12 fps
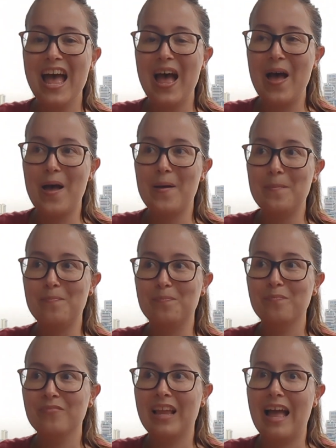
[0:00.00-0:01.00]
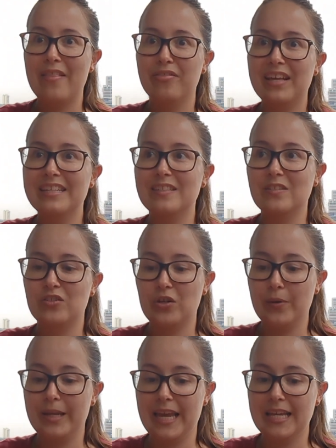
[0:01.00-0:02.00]
um, and this is
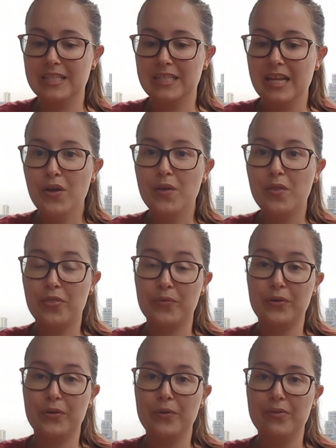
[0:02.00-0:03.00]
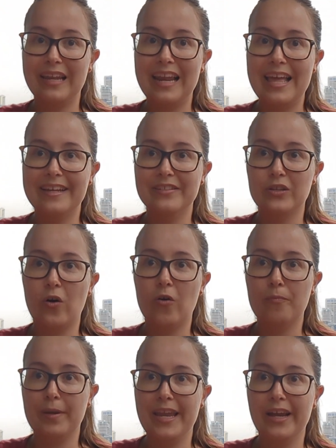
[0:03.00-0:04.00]
doing it through the lens
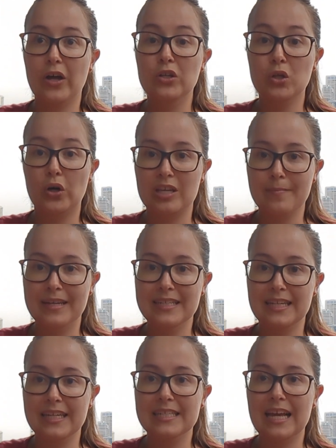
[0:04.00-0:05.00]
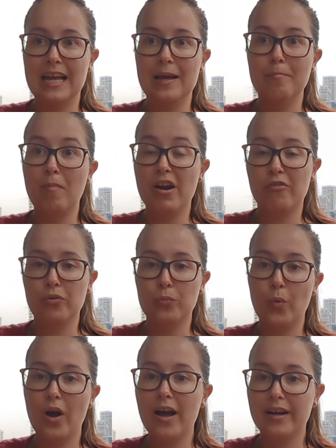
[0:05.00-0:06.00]
of being undocumented, uh,
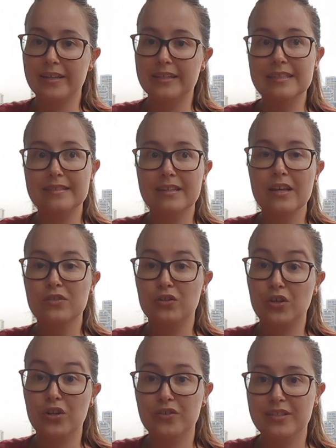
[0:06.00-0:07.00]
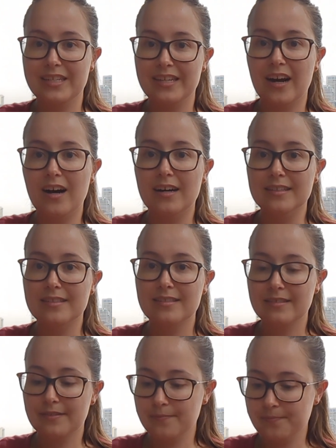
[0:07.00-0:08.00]
migrant workers, security
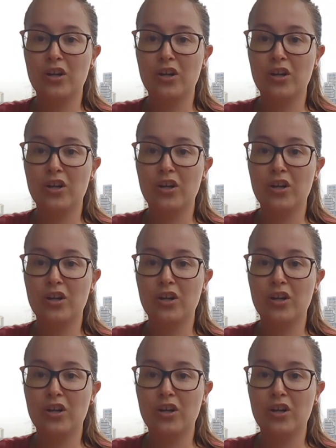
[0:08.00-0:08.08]
guards,